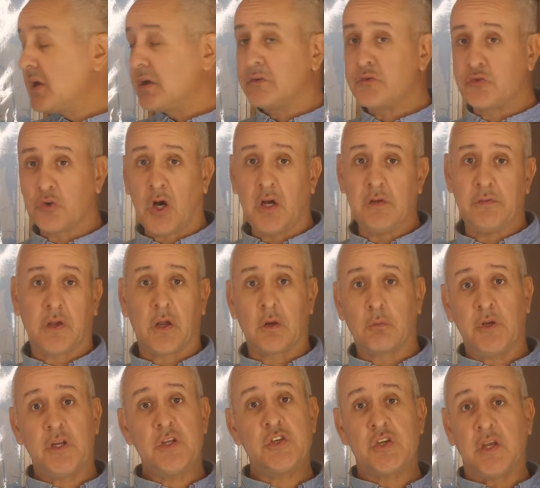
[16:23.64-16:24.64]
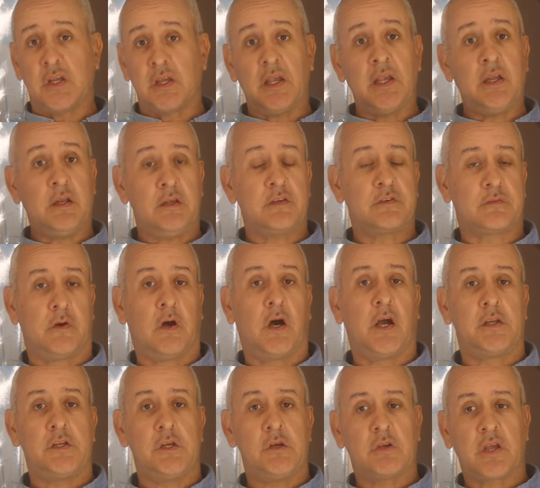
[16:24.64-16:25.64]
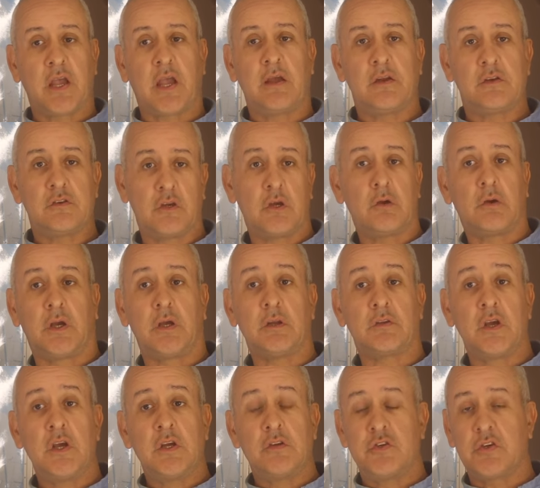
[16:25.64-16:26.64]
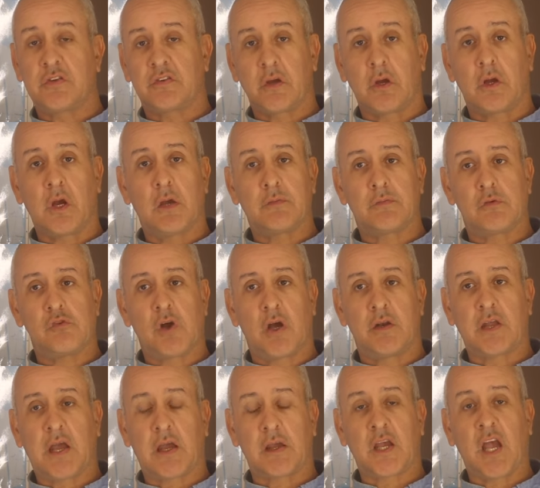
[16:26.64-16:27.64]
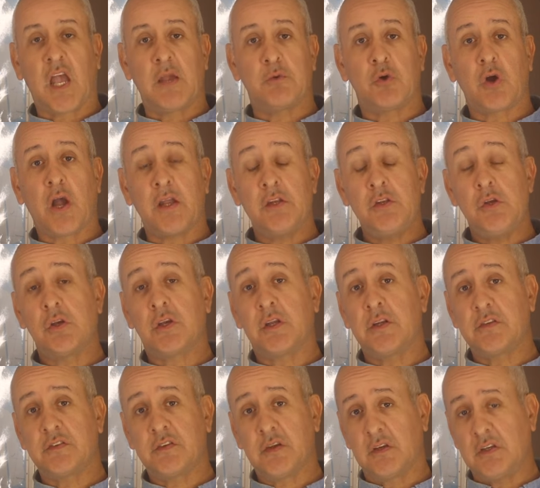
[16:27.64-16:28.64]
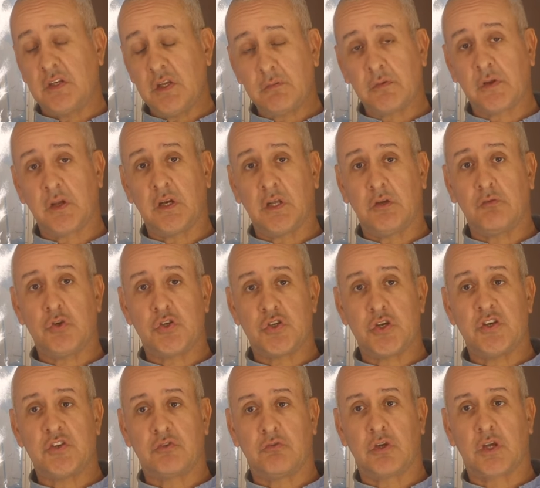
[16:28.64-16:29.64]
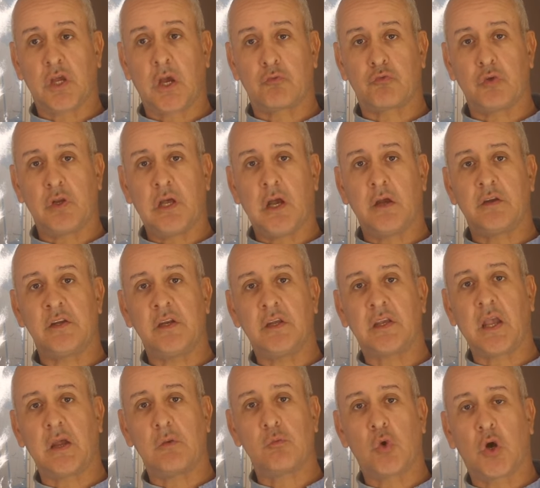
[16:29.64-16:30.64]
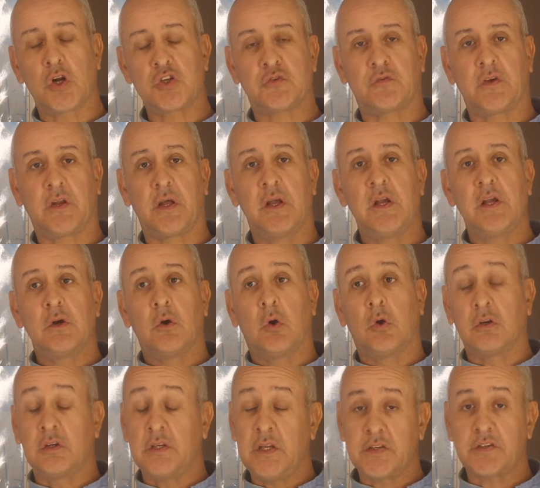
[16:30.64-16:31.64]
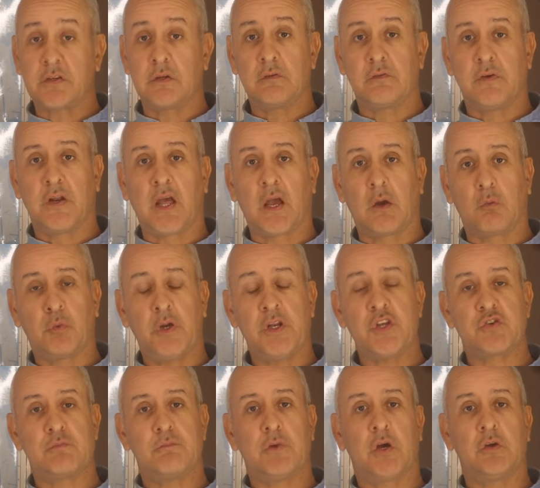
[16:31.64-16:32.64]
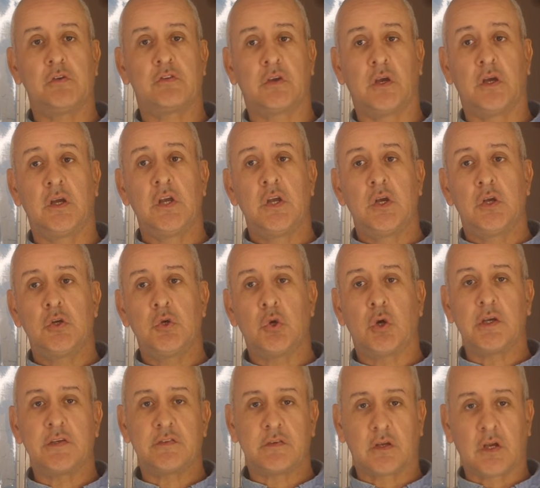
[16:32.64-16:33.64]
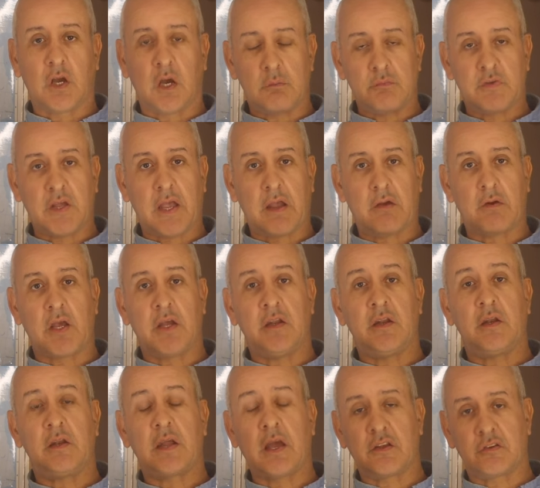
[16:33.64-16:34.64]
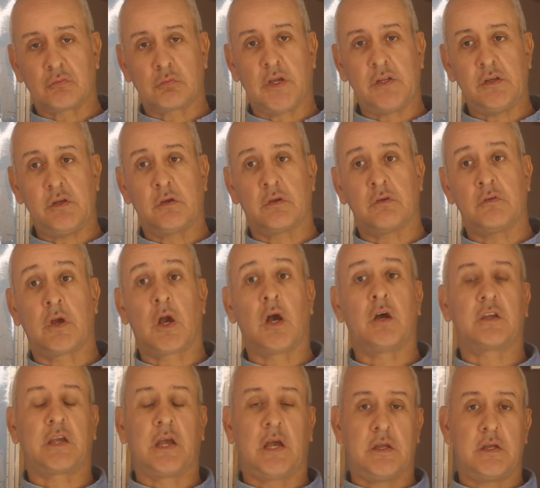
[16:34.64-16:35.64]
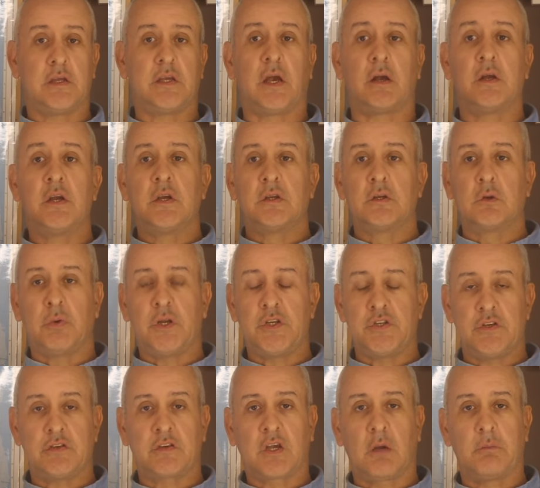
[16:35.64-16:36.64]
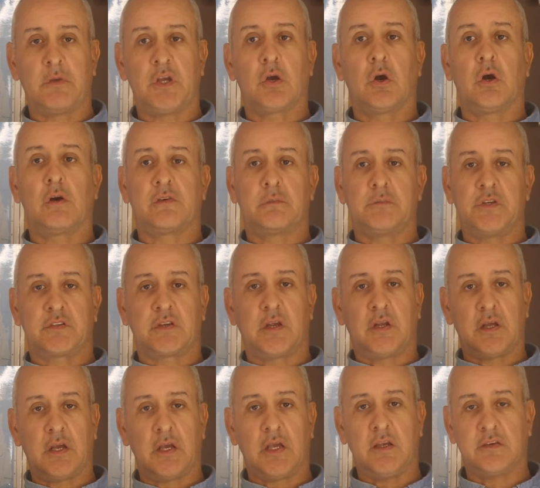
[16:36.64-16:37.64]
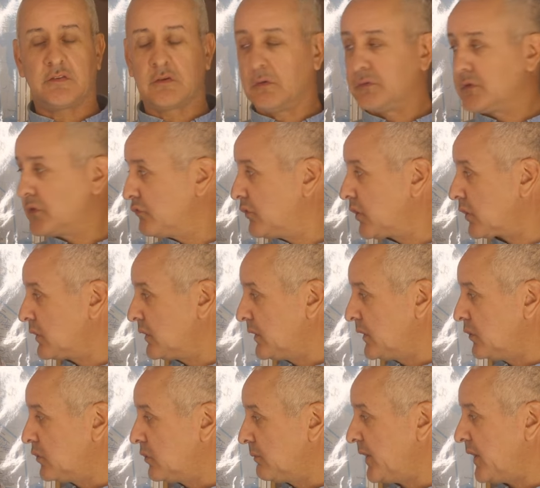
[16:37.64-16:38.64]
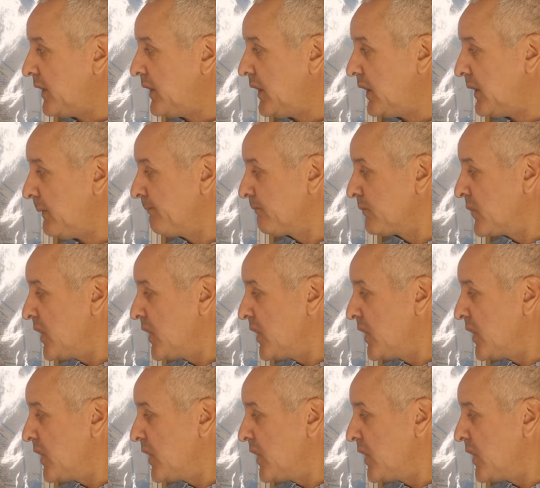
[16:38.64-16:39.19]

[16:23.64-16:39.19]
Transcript: Driving and winching, it is fine. You can do it. Just don't overrun that cable and you can significantly reduce the recovery load. And again, watch for or listen for that winch motor noise to come down, and then that's when you can, okay, yeah, the winch is coming off. I'm just going to ease off the throttle a little bit here.